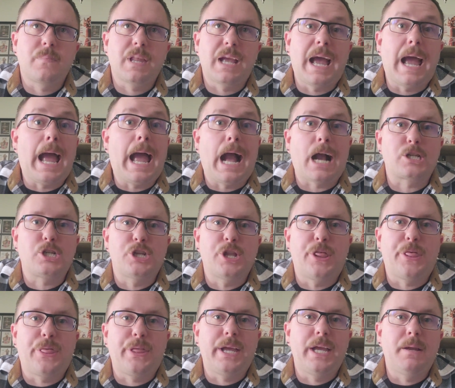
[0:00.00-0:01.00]
action
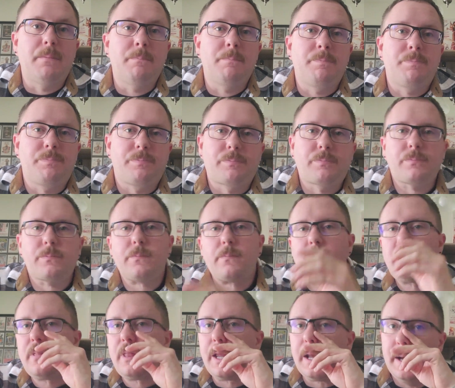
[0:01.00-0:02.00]
theme
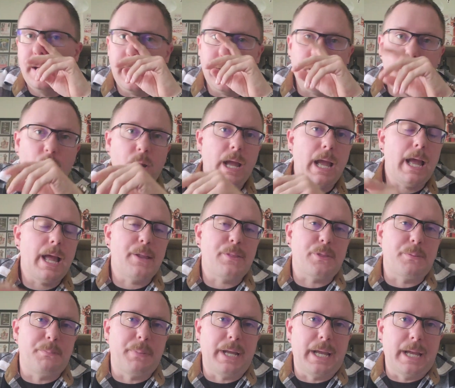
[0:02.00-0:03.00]
at the
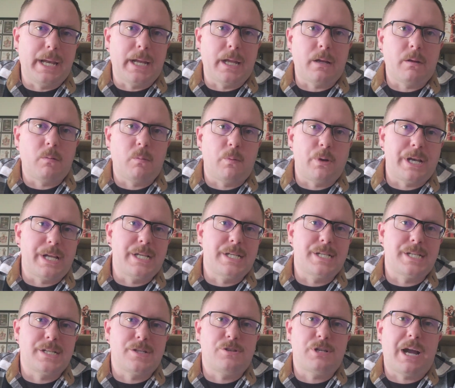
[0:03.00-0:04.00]
beginning when he's
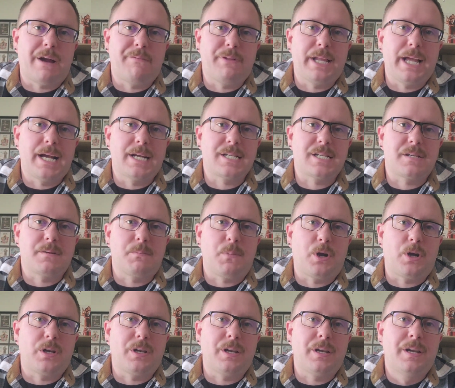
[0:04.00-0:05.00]
driving the Aston
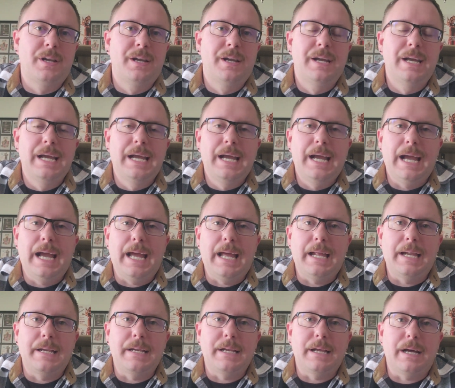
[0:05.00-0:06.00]
Martin
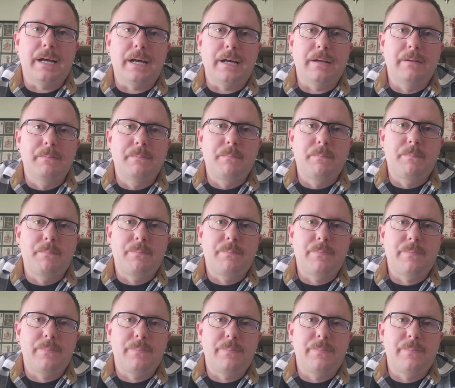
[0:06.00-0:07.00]
and
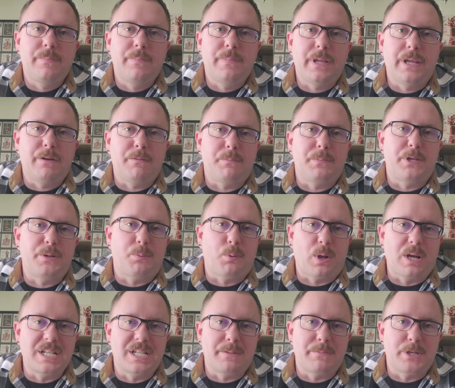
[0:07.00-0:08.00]
he
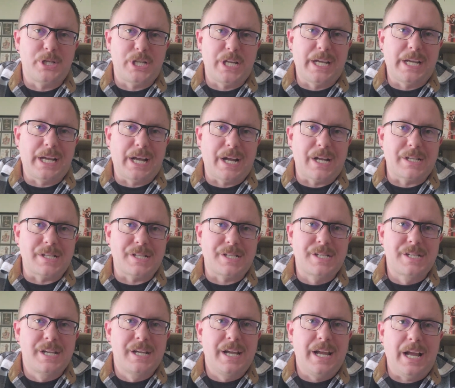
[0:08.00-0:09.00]
deploys the machine guns
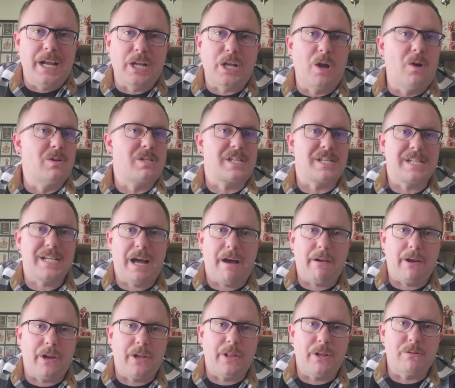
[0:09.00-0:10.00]
and goes to town
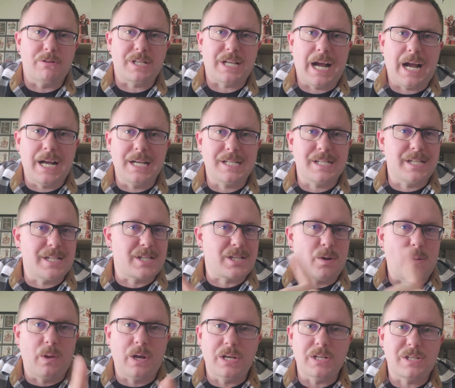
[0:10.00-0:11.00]
on those guys, and it's
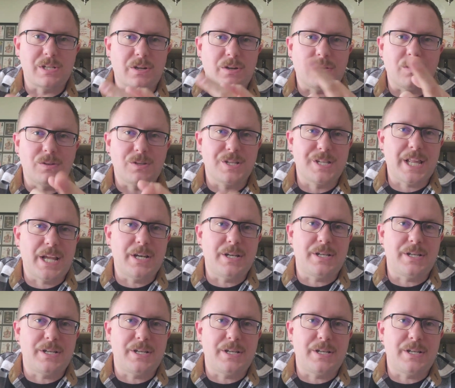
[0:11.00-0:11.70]
going in circles, that